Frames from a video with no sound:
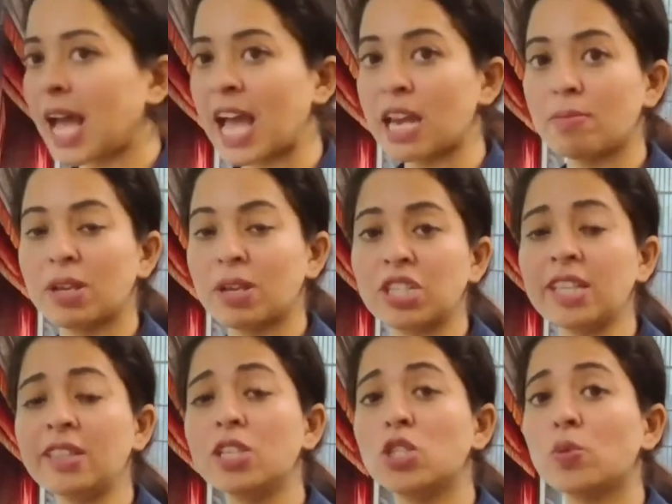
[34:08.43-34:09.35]
And
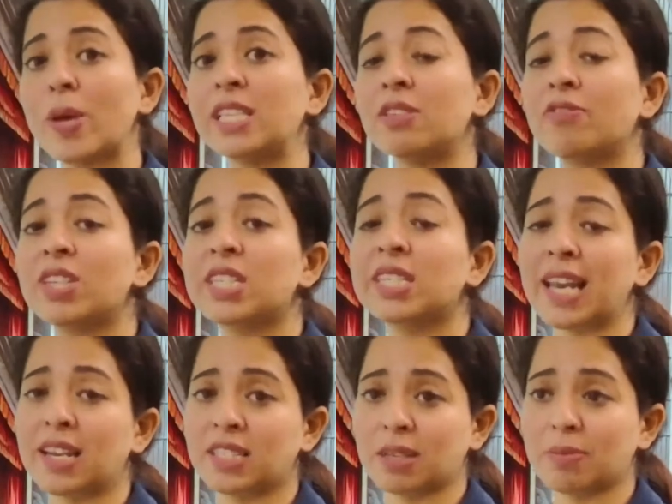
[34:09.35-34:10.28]
Machete swears fidelity.